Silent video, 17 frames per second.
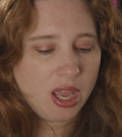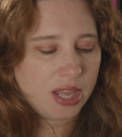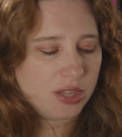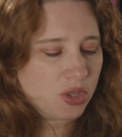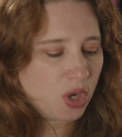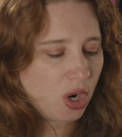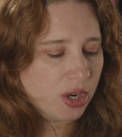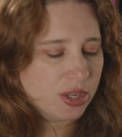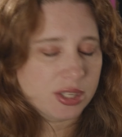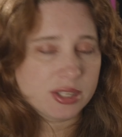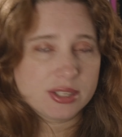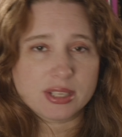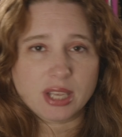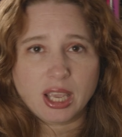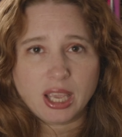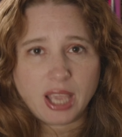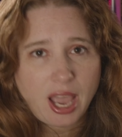It's hard to
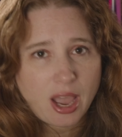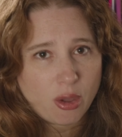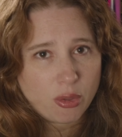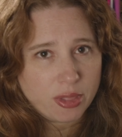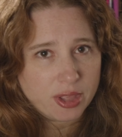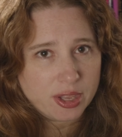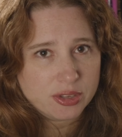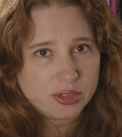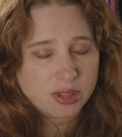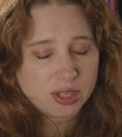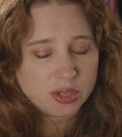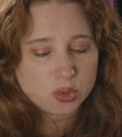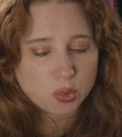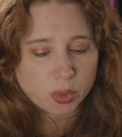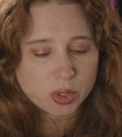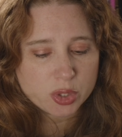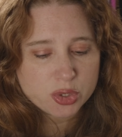say how
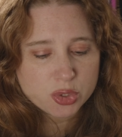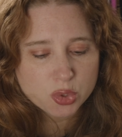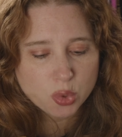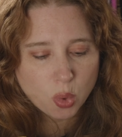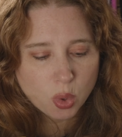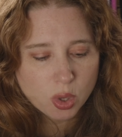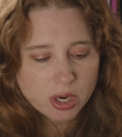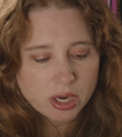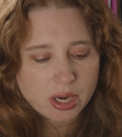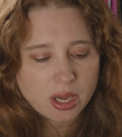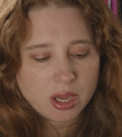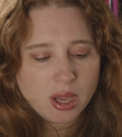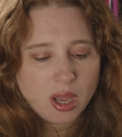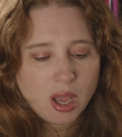these were stored,